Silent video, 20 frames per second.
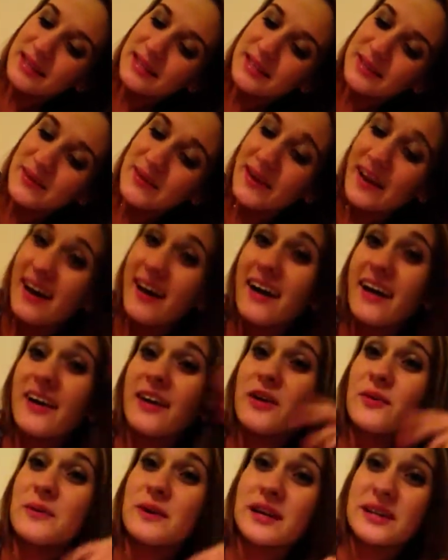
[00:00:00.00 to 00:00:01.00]
so yeah, I
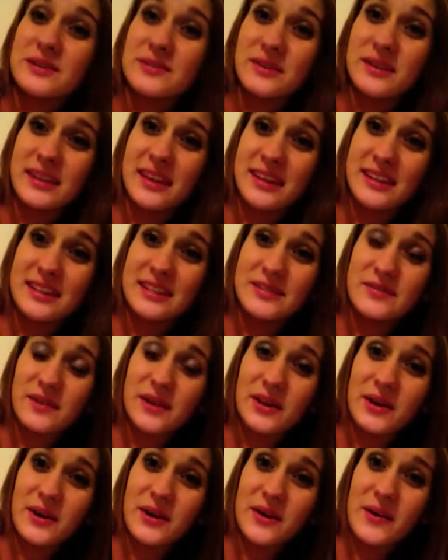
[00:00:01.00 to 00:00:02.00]
hope you guys really like this
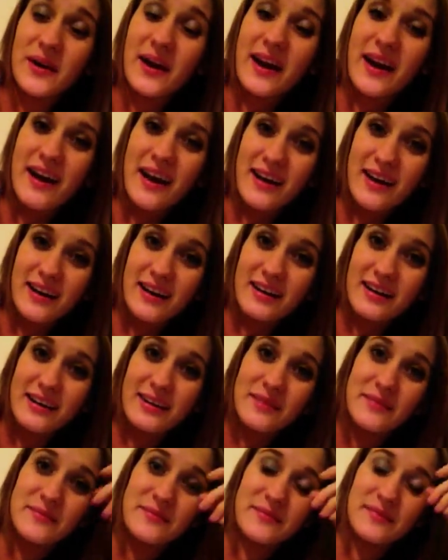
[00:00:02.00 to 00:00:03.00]
video.
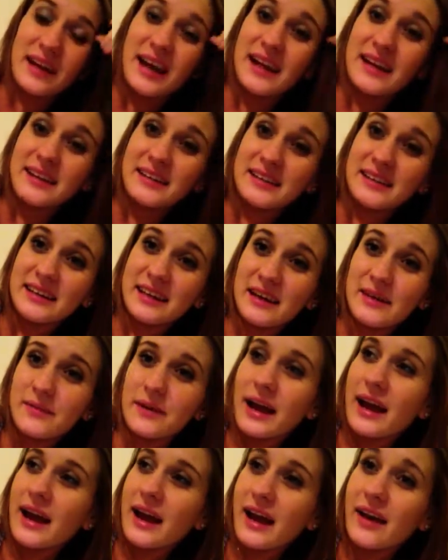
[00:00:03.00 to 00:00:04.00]
Um, I am
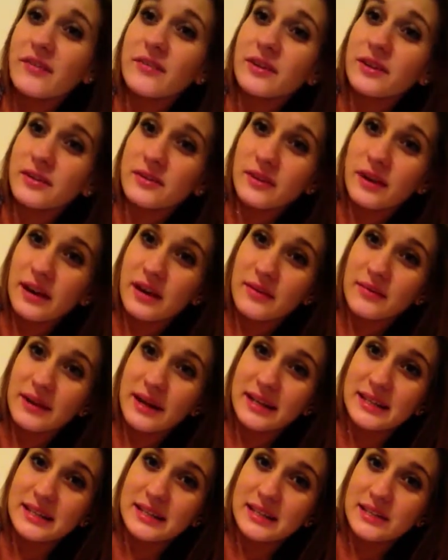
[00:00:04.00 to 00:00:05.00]
I have uh, um,
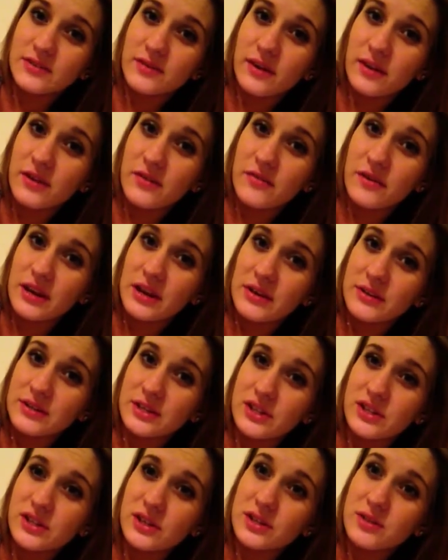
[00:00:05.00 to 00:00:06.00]
ideas for other videos.
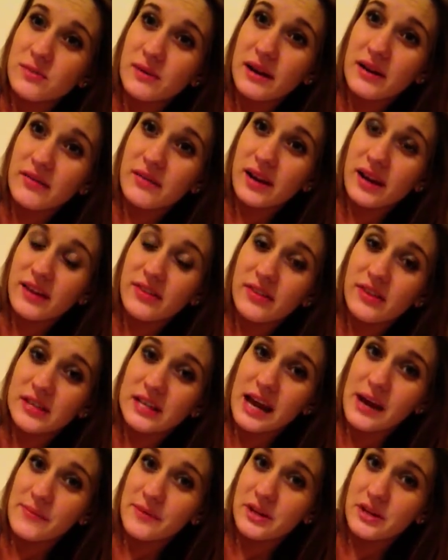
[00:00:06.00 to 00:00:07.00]
It's just whenever I get the
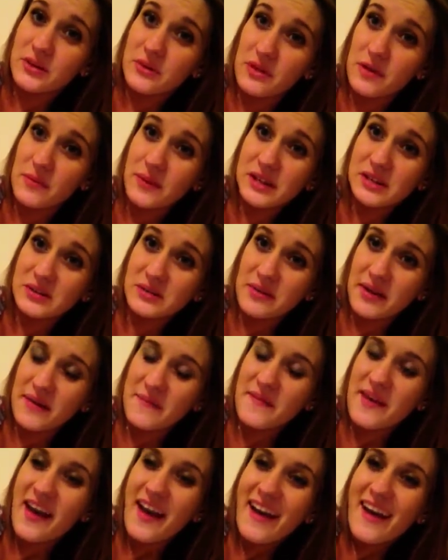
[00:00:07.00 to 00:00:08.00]
time to do them, I do
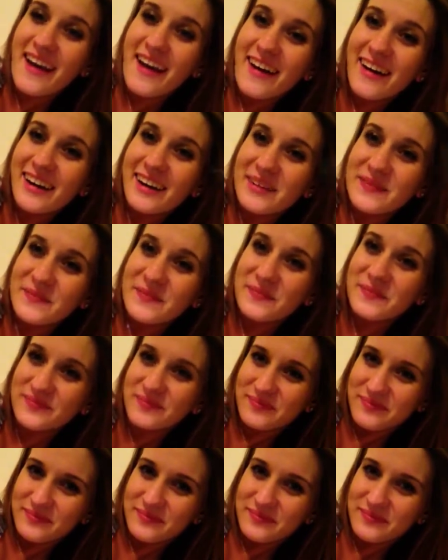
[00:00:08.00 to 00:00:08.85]
them. Um,